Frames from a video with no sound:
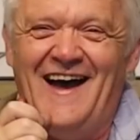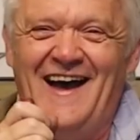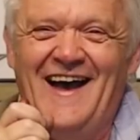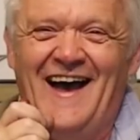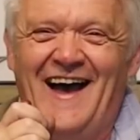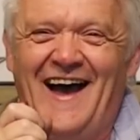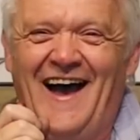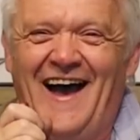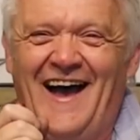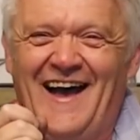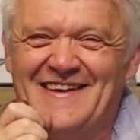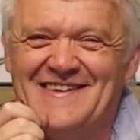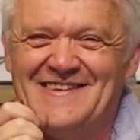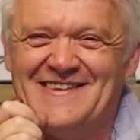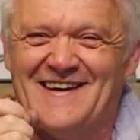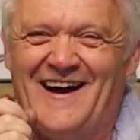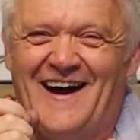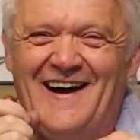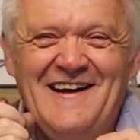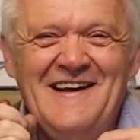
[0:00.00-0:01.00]

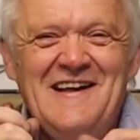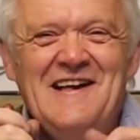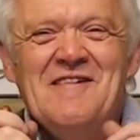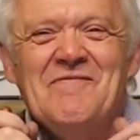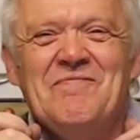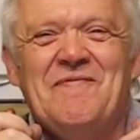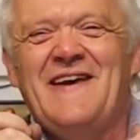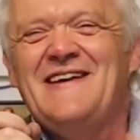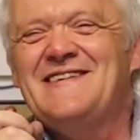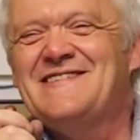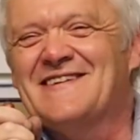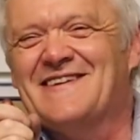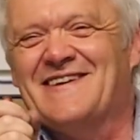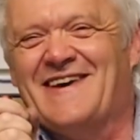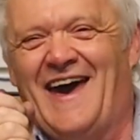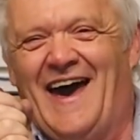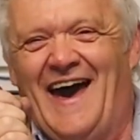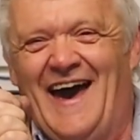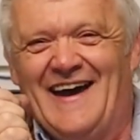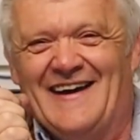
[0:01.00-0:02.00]
That's a piece of
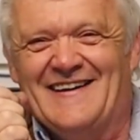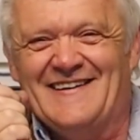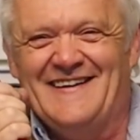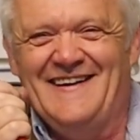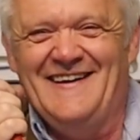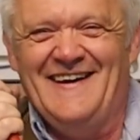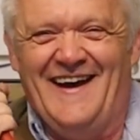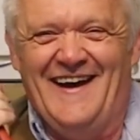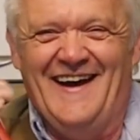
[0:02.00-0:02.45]
cake.